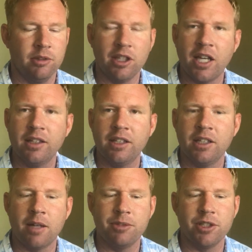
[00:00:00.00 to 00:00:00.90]

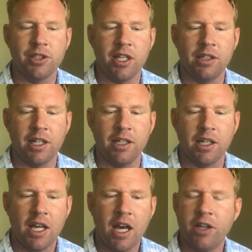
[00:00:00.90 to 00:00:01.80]
lightly. I'm just saying,
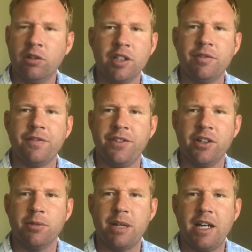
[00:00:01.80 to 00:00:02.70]
like, I don't live in
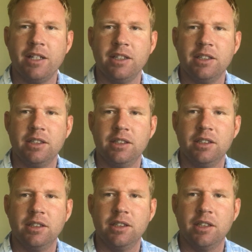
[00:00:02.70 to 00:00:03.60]
fear about it.
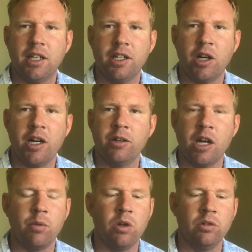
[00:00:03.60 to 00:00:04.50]
I
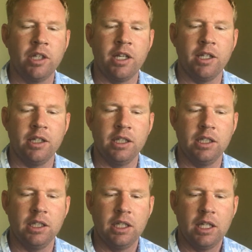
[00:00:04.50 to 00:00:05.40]

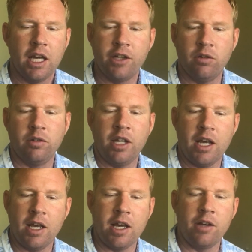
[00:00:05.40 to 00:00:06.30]
don't
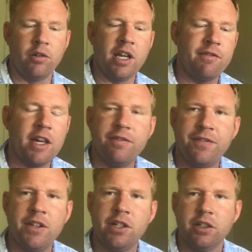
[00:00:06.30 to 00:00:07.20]
have that
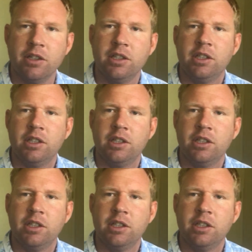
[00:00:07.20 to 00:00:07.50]
fear